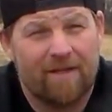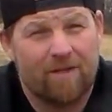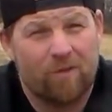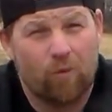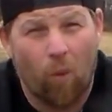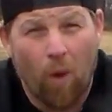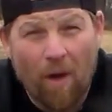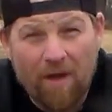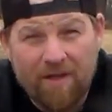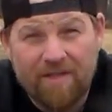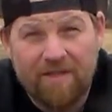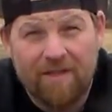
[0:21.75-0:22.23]

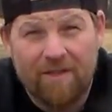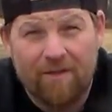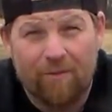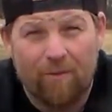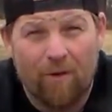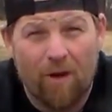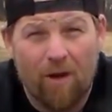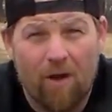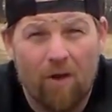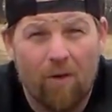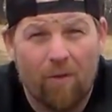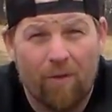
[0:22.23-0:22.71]
twice in a
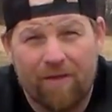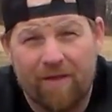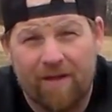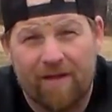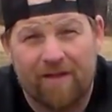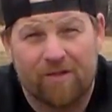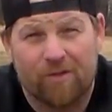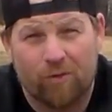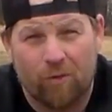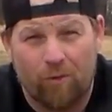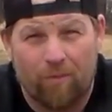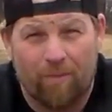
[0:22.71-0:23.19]
row within
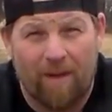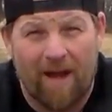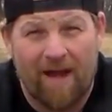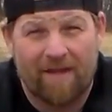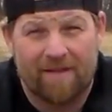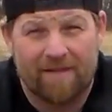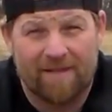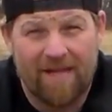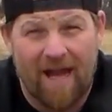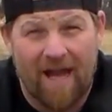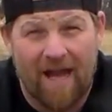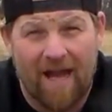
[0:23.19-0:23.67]
a short
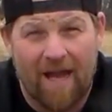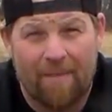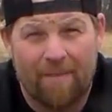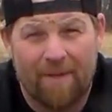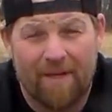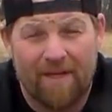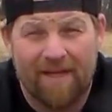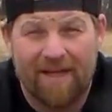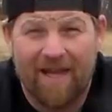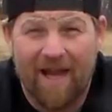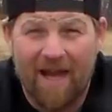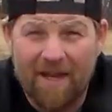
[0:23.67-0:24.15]
amount of time,
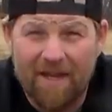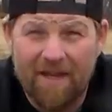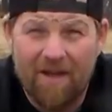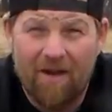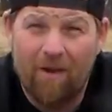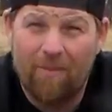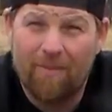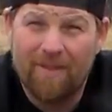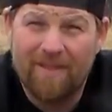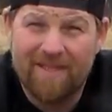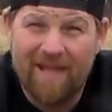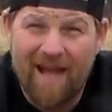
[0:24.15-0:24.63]
and it kind of
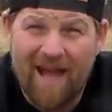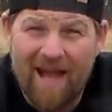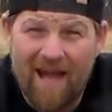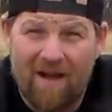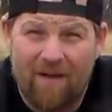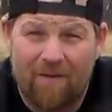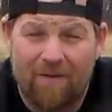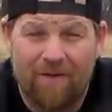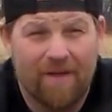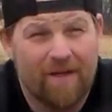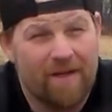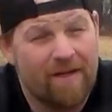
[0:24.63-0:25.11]
got me
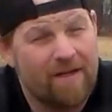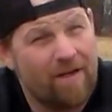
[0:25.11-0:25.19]
down.